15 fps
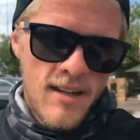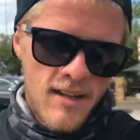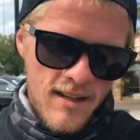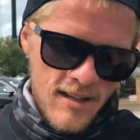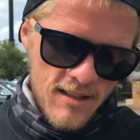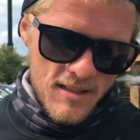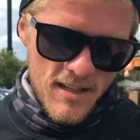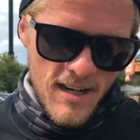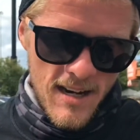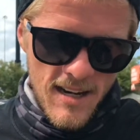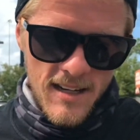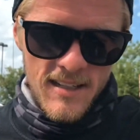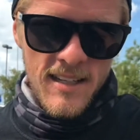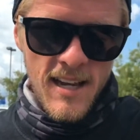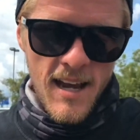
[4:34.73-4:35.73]
Lunch,
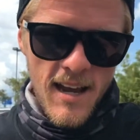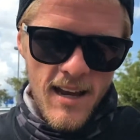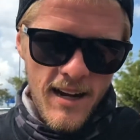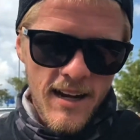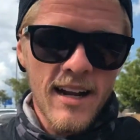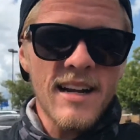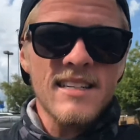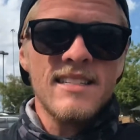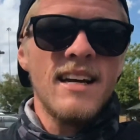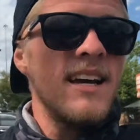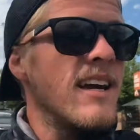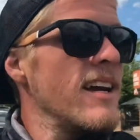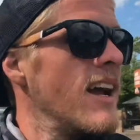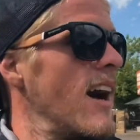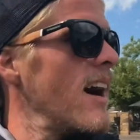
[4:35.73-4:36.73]
guys, and I gotta
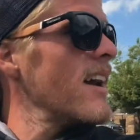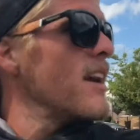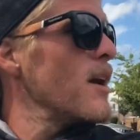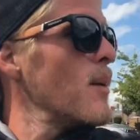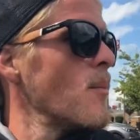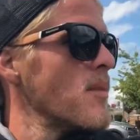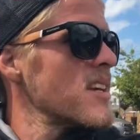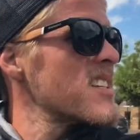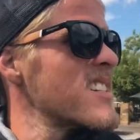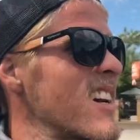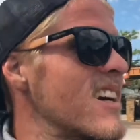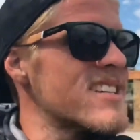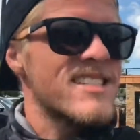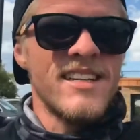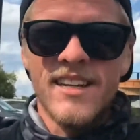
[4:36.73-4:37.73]
say, I am
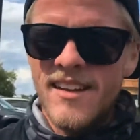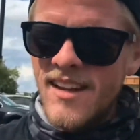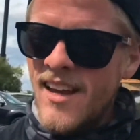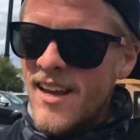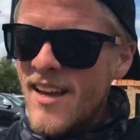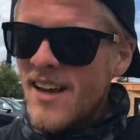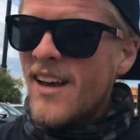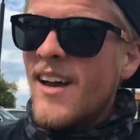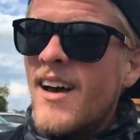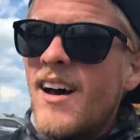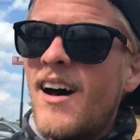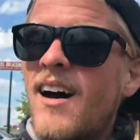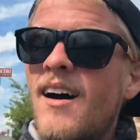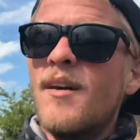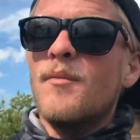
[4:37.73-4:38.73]
disgusted.
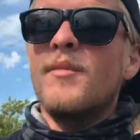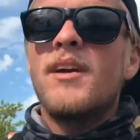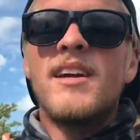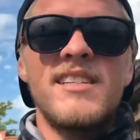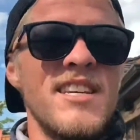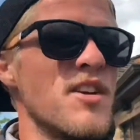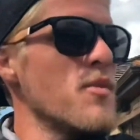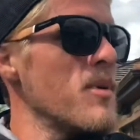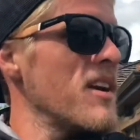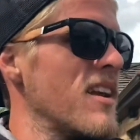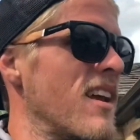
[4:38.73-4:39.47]
It's humid,